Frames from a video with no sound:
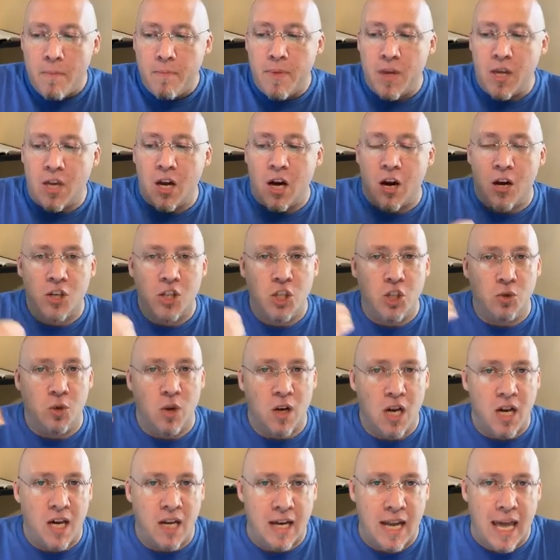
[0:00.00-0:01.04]
because you
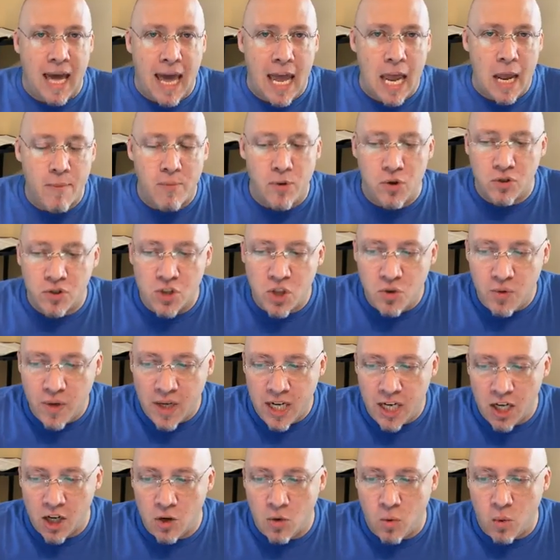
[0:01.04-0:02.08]
are unable to
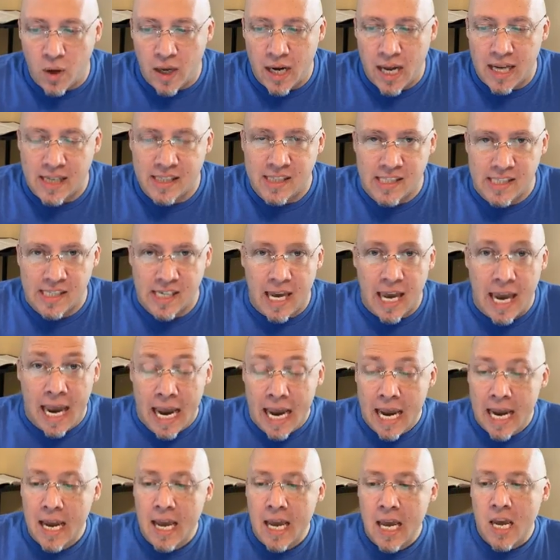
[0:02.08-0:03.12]
hear what I
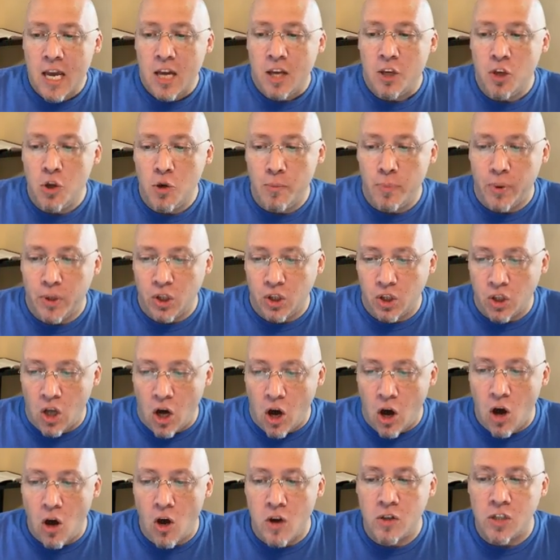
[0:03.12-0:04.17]
say, you
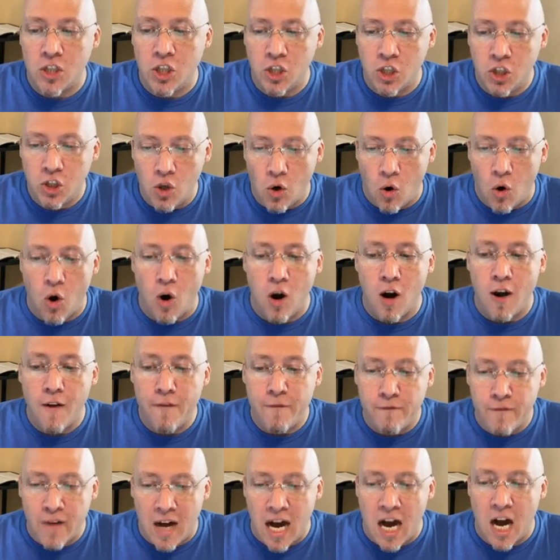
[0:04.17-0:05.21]
belong to
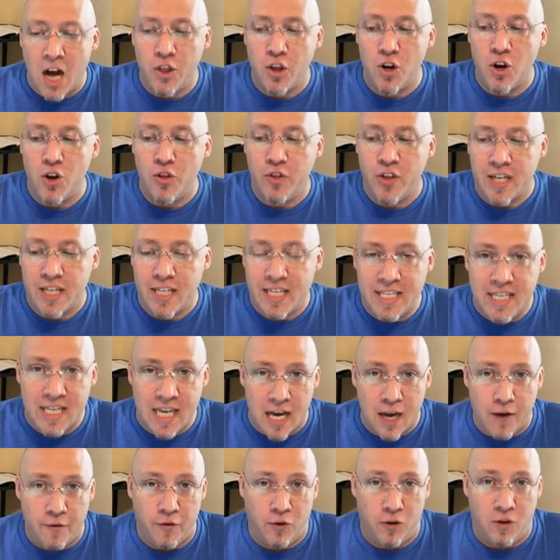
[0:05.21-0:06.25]
your father, the
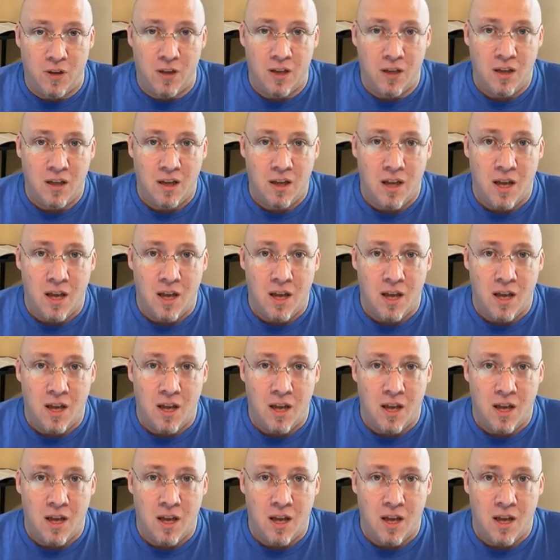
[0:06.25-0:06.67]
devil.